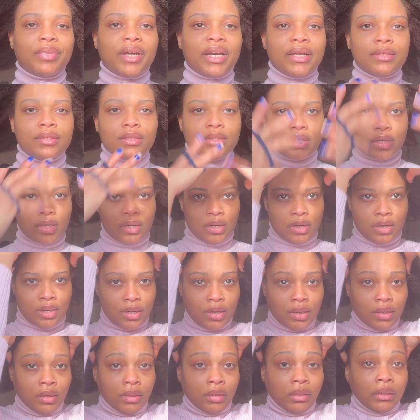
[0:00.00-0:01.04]
band
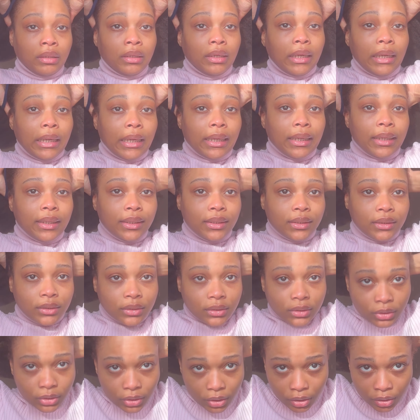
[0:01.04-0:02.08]

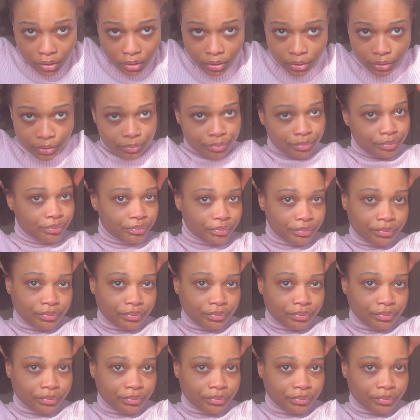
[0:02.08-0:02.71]
and gonna